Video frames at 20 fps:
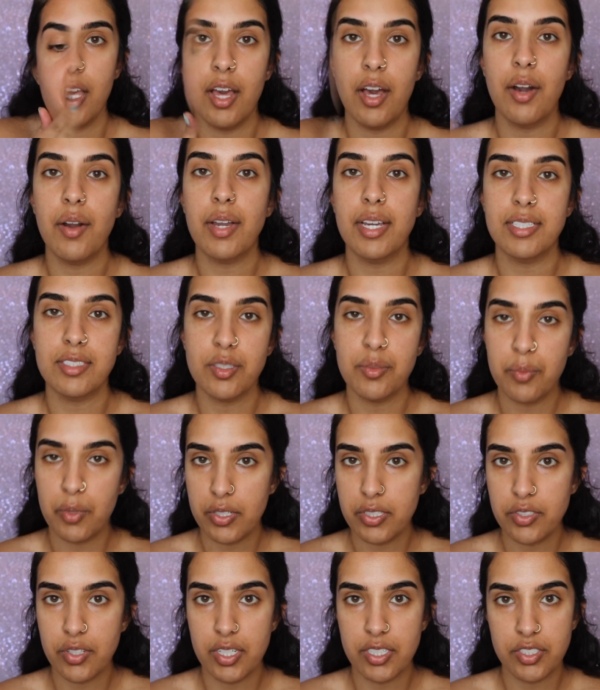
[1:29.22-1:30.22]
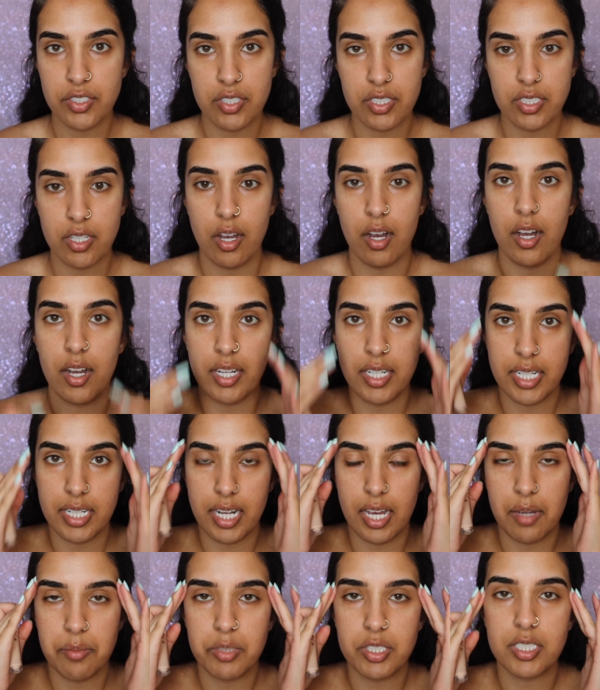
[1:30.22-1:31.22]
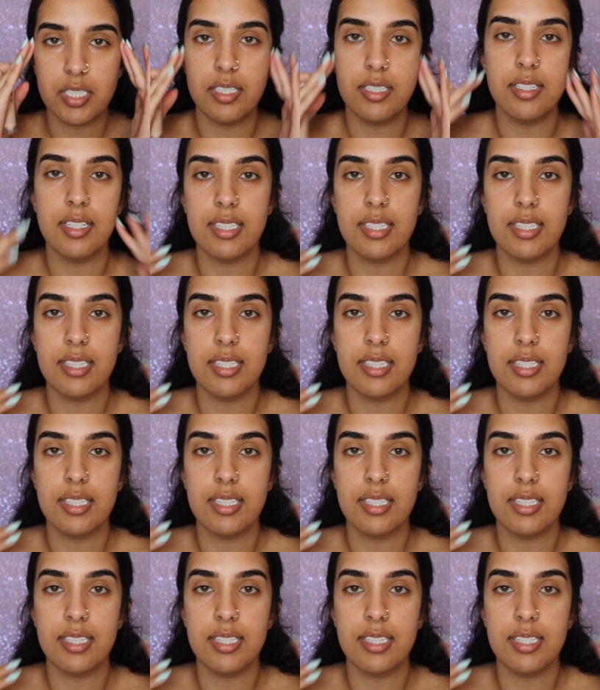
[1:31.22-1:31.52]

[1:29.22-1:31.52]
Okay, so moisturizer is on, and I'm just going to